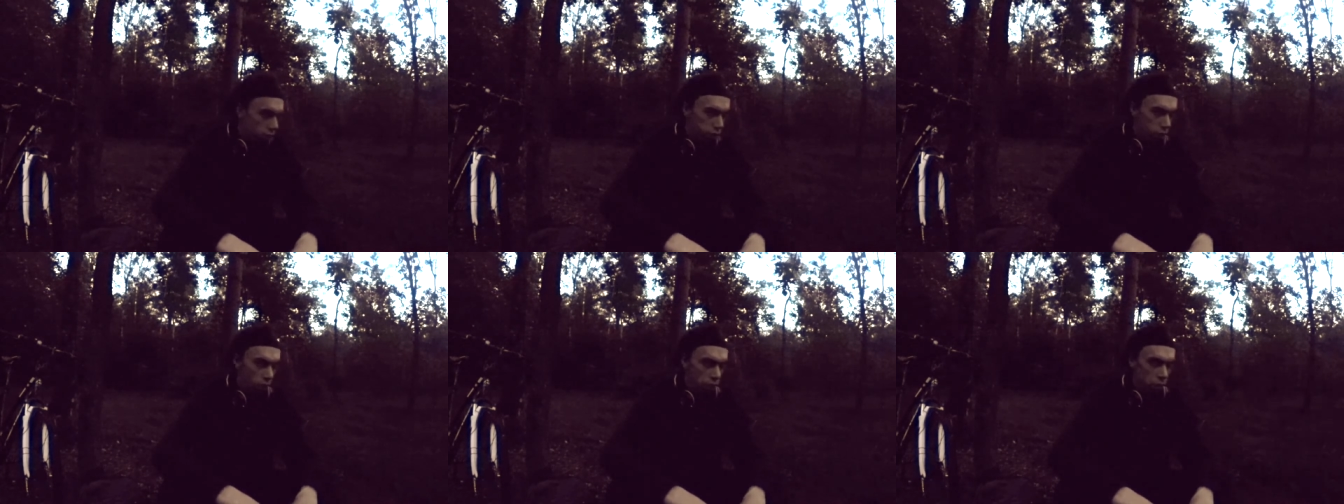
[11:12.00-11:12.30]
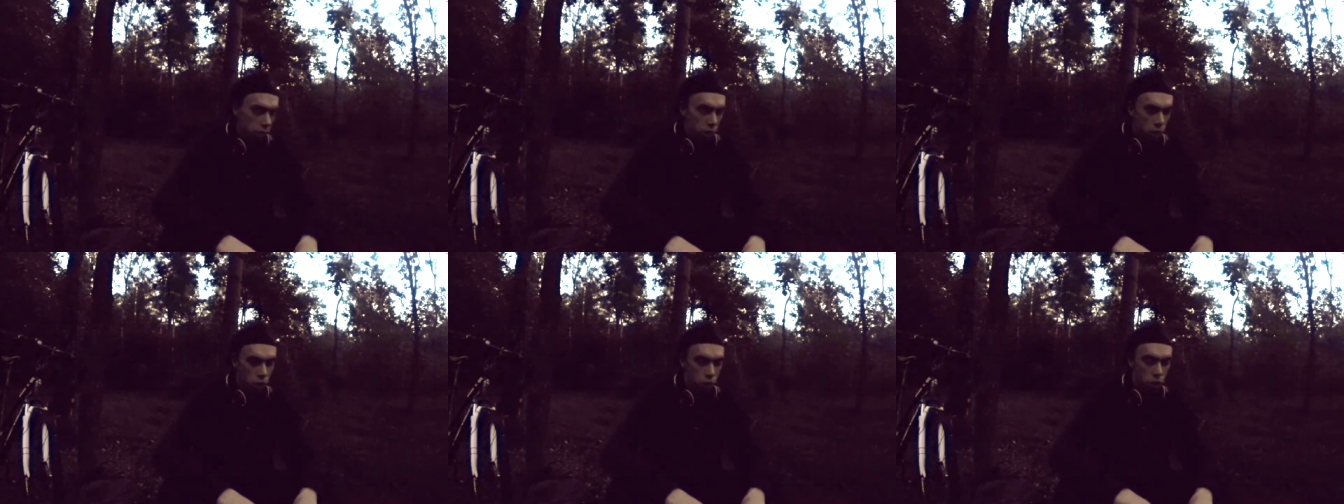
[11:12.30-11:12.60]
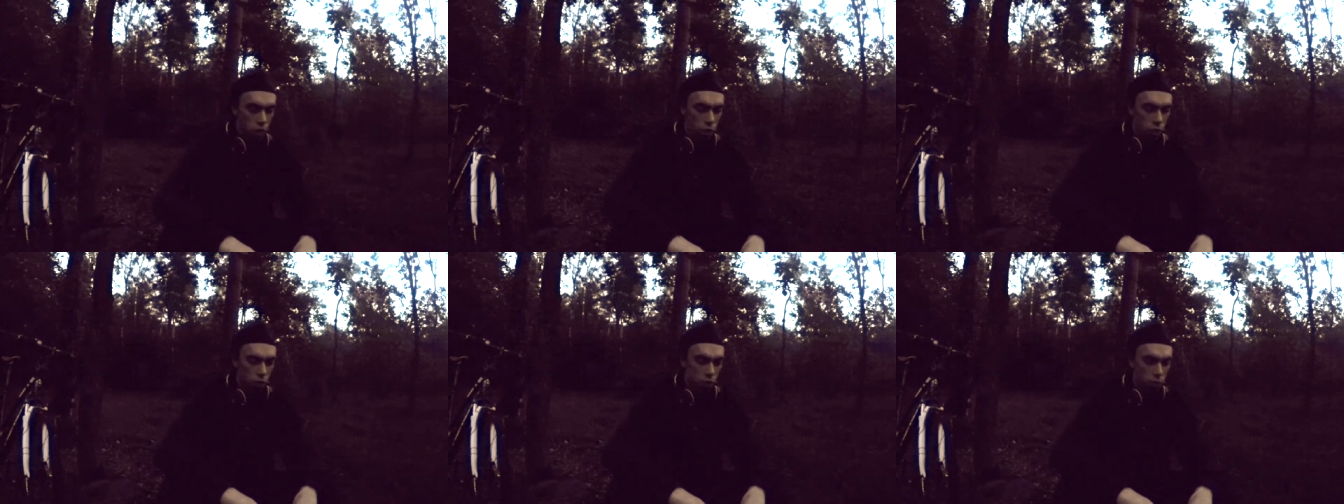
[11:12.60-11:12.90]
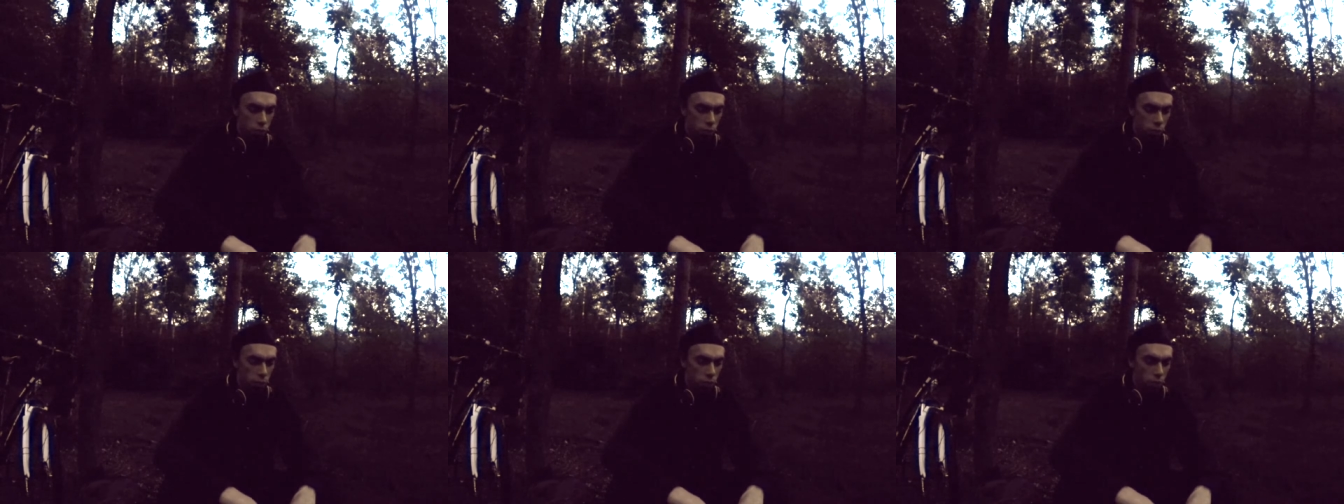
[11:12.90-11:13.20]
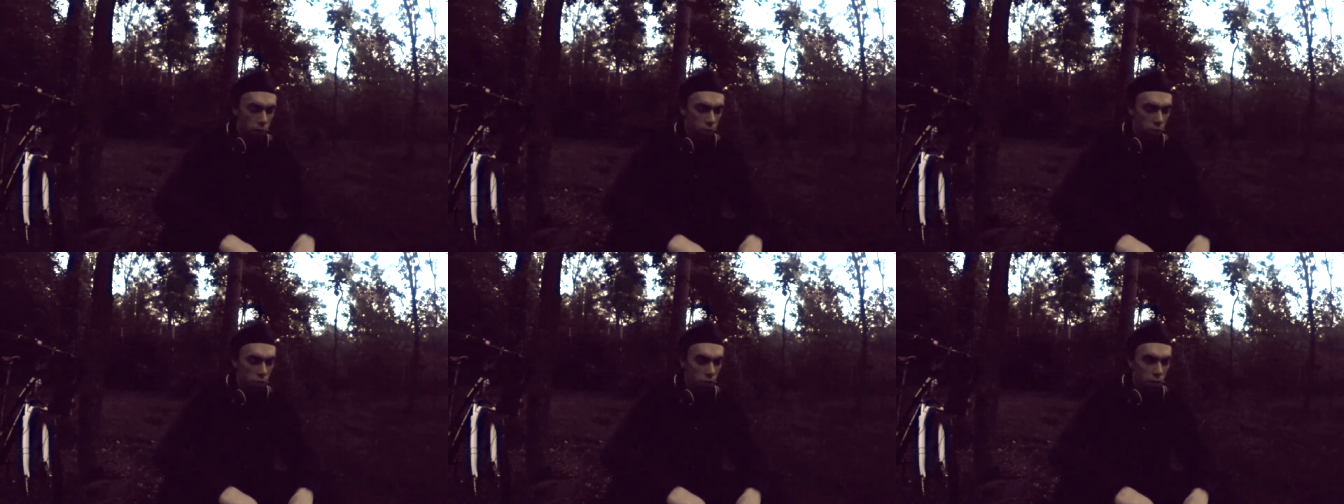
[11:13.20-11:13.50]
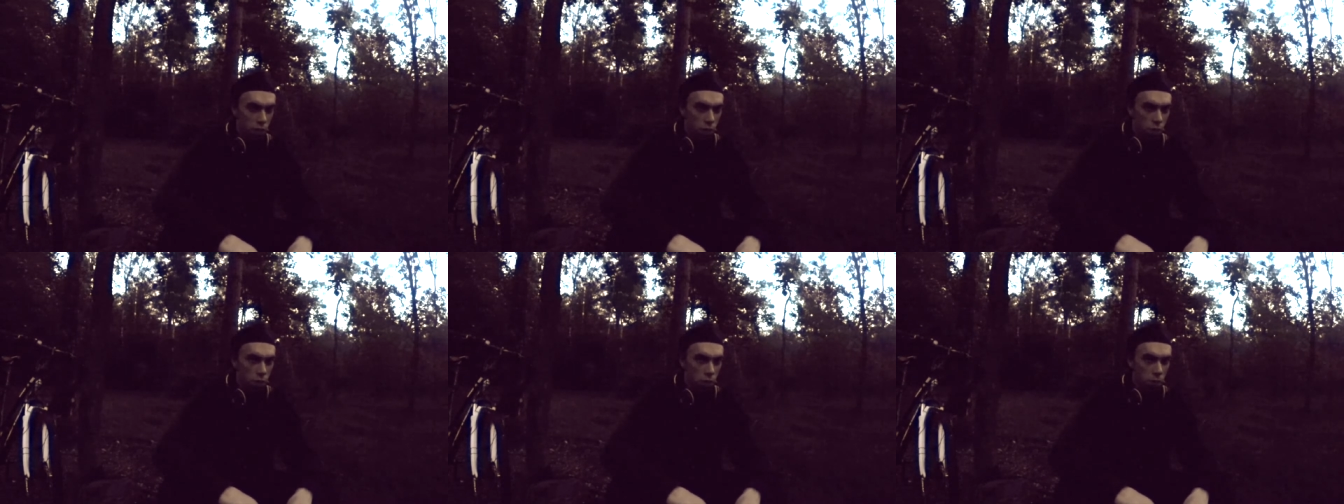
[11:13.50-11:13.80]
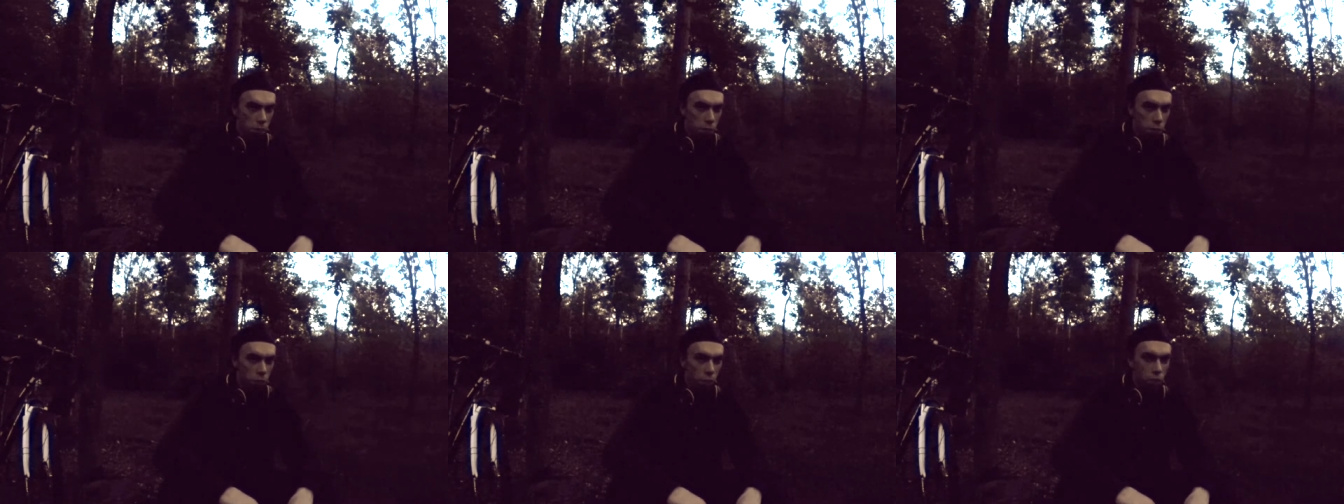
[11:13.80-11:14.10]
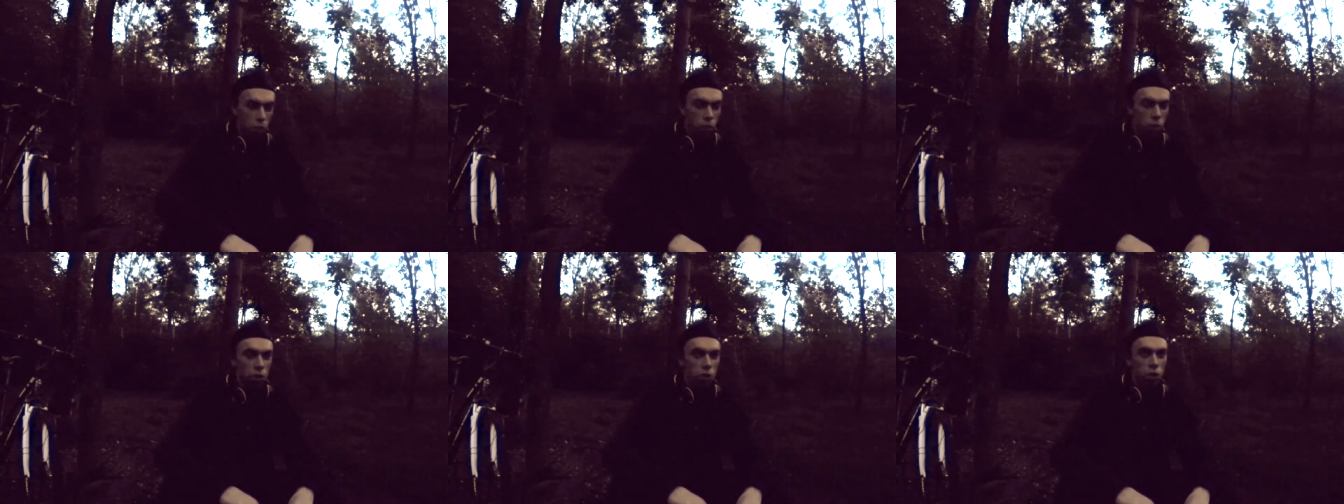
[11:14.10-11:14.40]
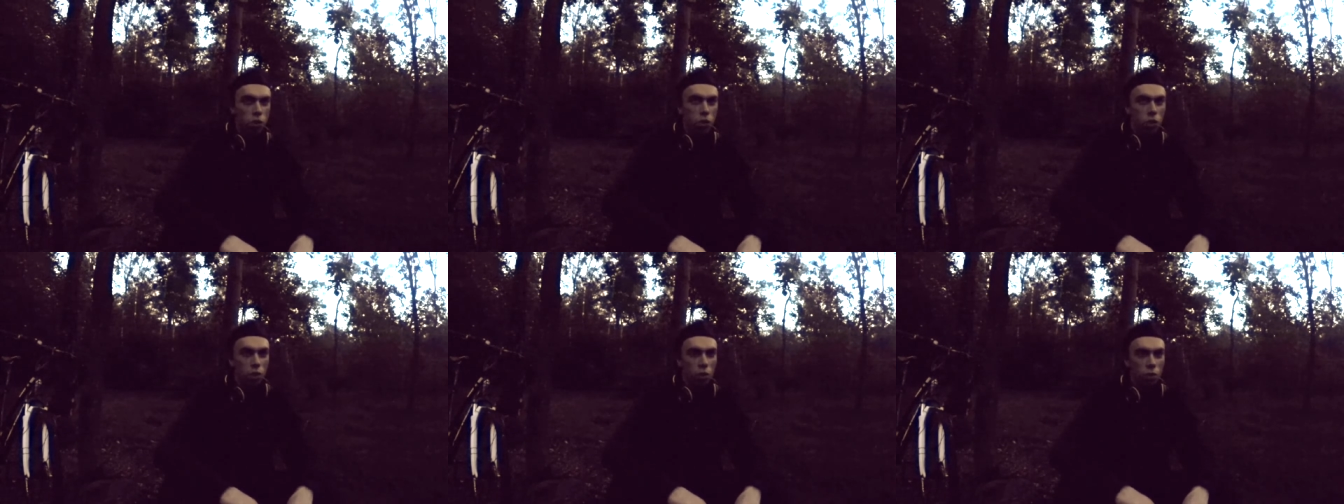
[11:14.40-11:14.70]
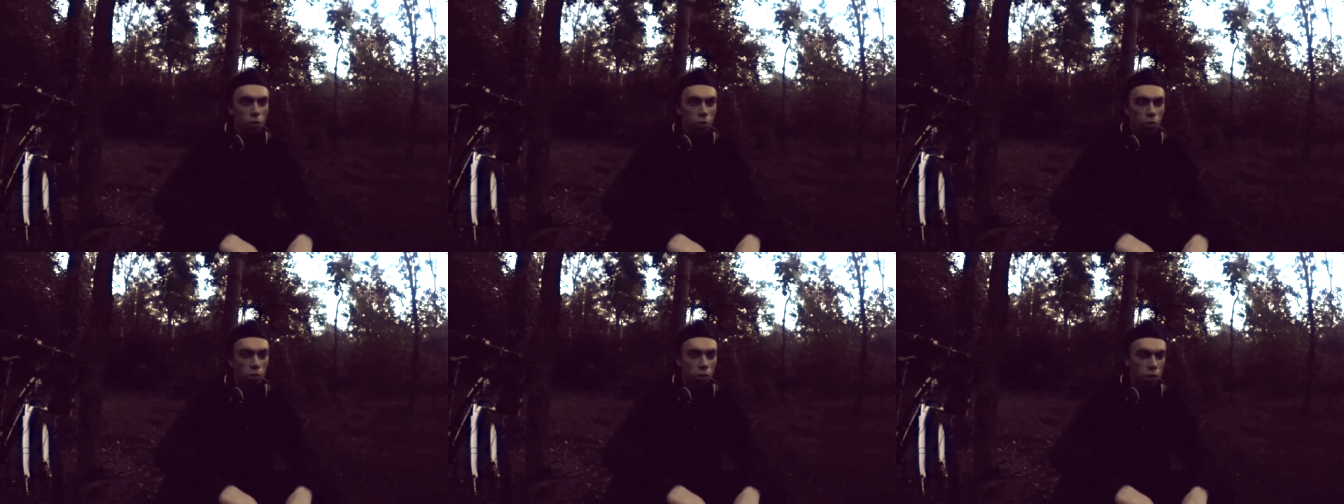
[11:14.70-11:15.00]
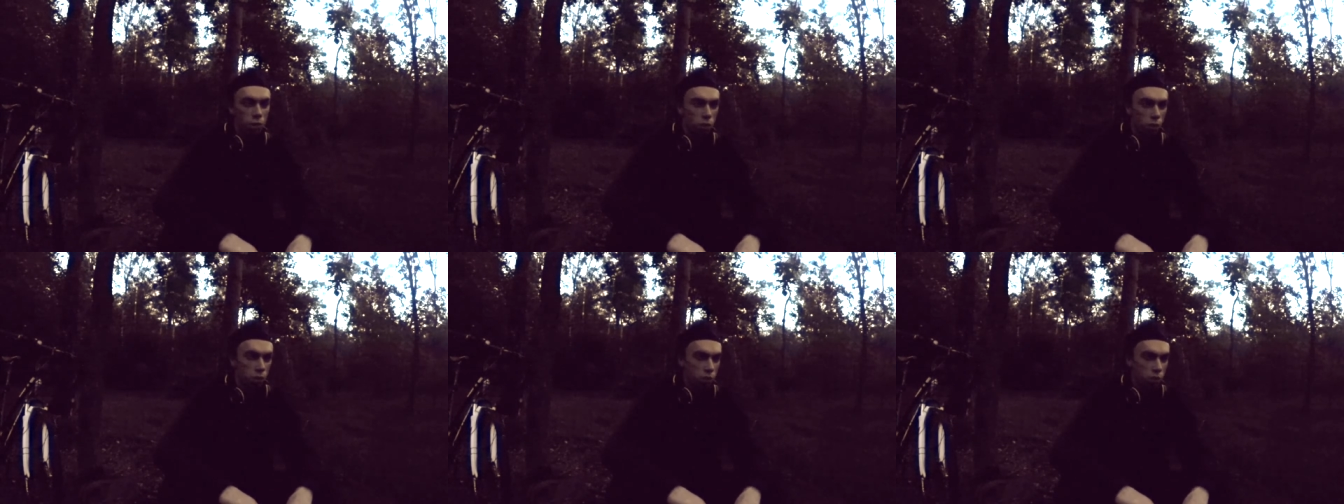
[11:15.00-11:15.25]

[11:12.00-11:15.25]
follies. But what